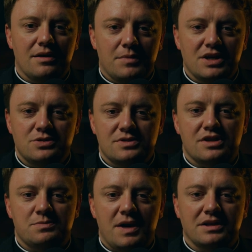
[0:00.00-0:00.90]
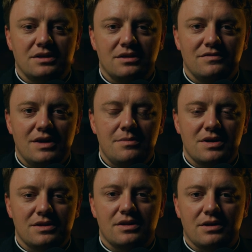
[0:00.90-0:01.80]
Much was expected of them,
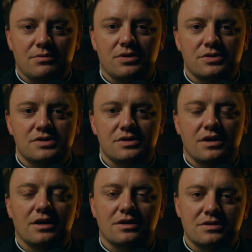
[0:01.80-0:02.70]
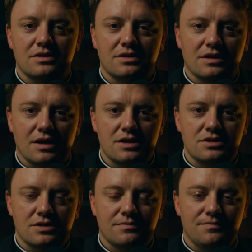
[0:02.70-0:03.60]
and then they rose to the
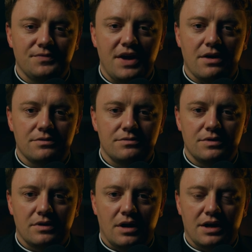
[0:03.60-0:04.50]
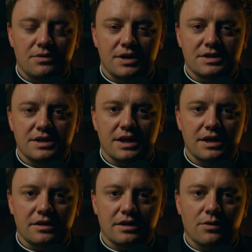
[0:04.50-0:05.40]
occasion. Now, I don't want to take
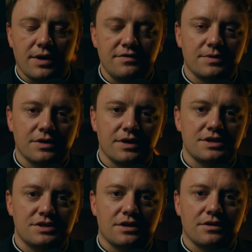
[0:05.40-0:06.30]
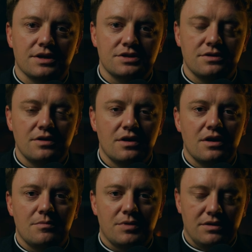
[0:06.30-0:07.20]
anything away from the greatest generation,
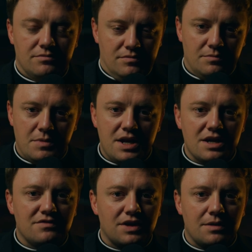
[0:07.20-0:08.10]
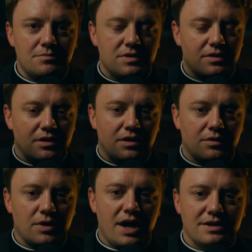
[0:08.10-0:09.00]
but many of them
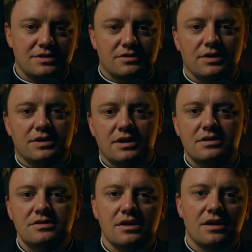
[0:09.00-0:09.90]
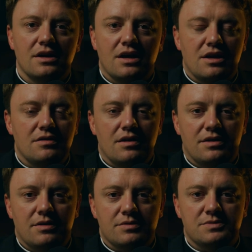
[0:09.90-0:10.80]
were asked great things, and
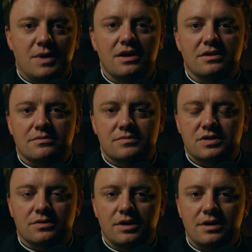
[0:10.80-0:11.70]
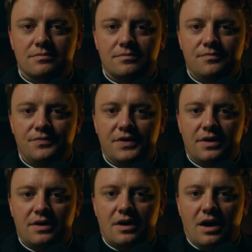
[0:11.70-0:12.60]
they responded. So great.
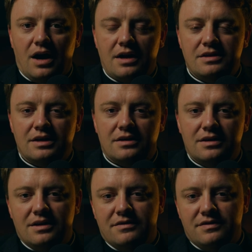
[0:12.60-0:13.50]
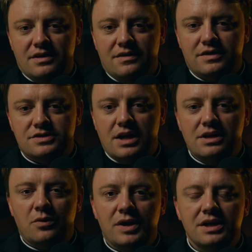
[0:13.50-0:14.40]
I think if there's
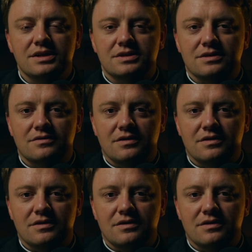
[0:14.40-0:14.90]
any weakness